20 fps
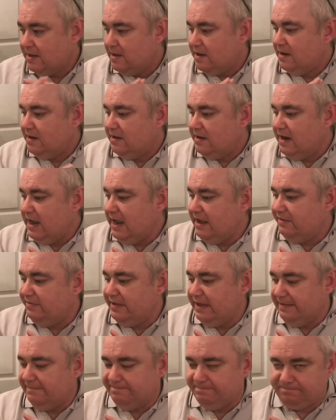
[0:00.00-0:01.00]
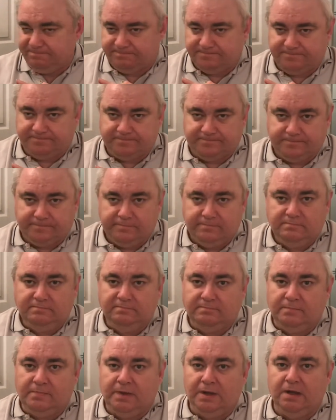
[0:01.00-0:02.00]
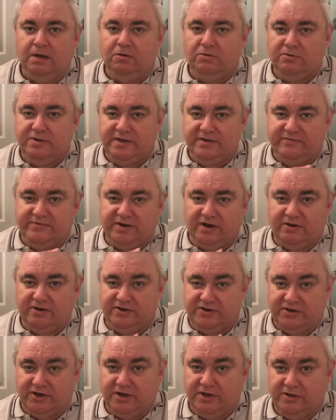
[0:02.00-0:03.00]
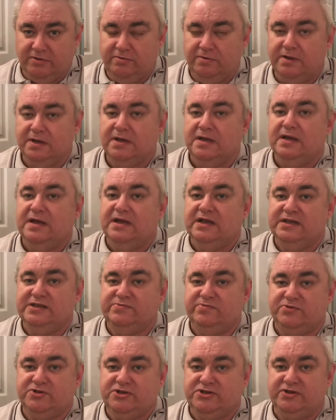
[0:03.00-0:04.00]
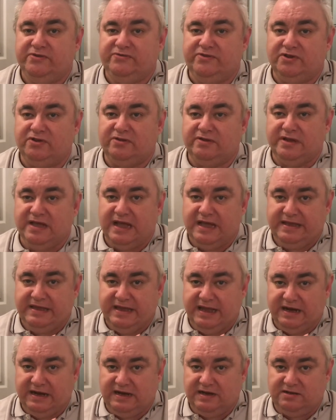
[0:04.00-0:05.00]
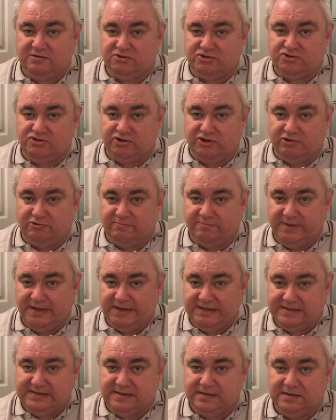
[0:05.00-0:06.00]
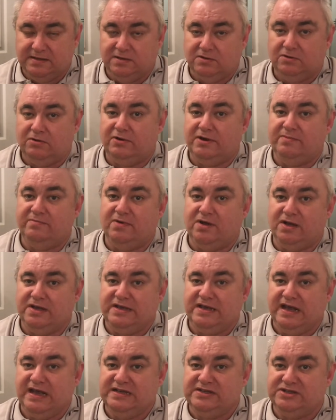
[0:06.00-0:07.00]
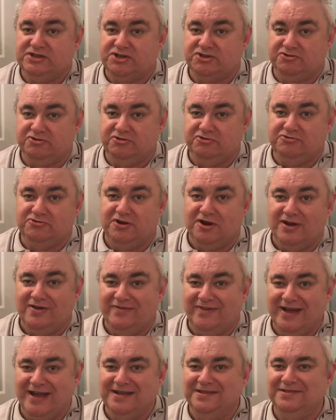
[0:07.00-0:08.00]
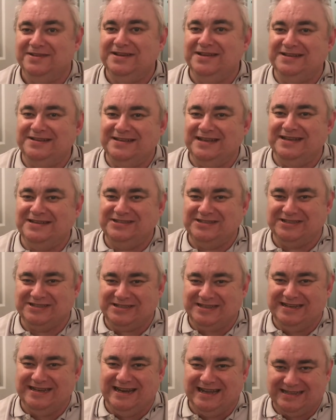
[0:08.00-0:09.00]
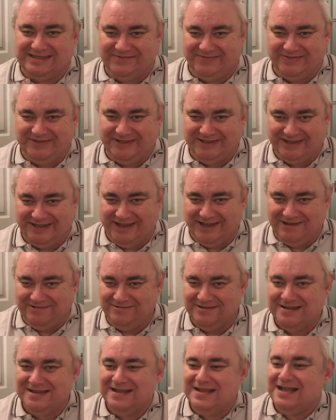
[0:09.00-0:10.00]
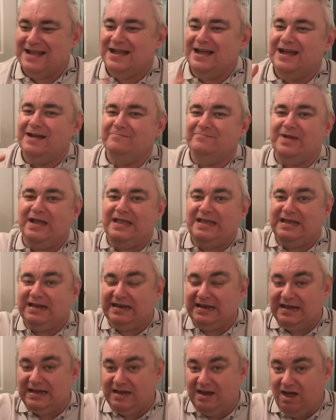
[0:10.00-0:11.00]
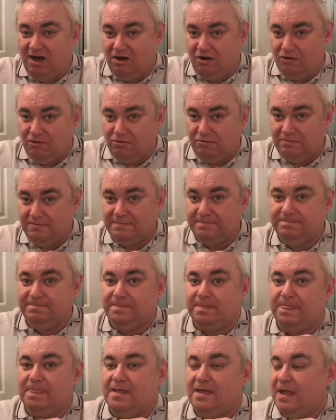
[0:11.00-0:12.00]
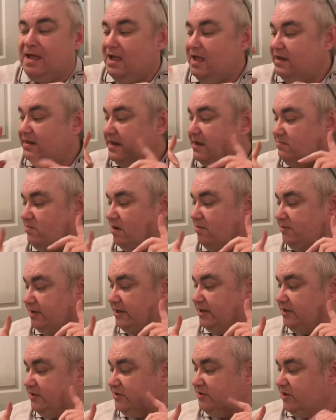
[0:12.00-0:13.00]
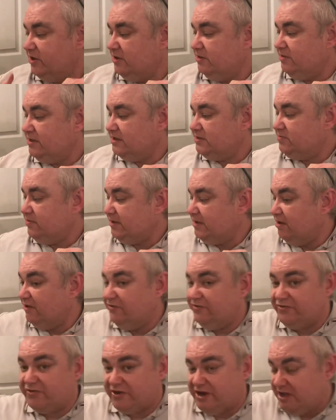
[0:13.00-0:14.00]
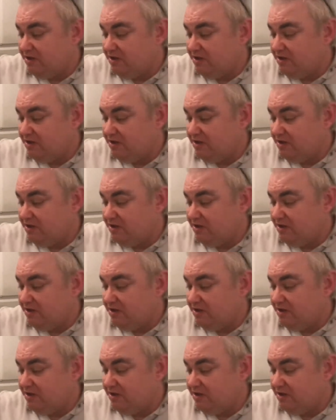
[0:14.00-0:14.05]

Now then, all you've got to do is, once you've done that, get a little drill bit, or in my case a screwdriver, as you seen last video, make a little hole, and then what we're going to do is, we've got three